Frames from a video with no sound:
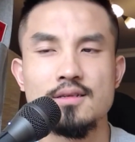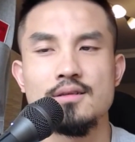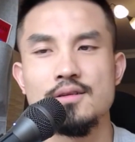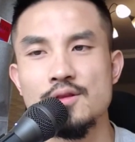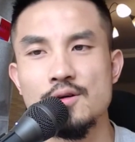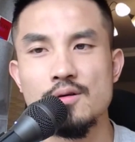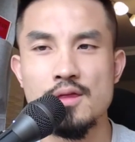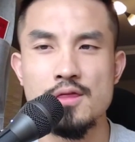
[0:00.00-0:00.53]

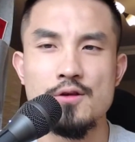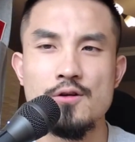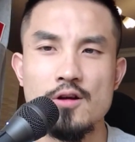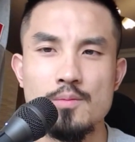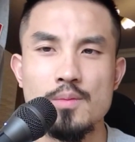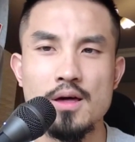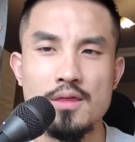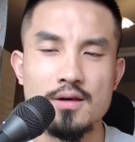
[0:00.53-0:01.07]

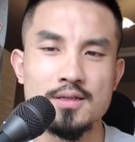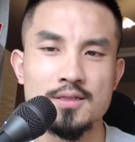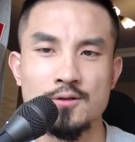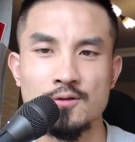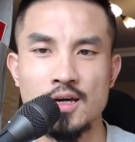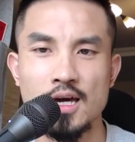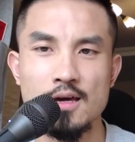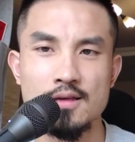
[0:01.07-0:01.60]
Ethereum I think is
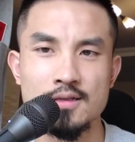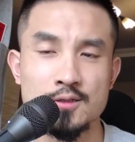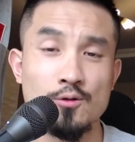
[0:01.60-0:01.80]
okay. It's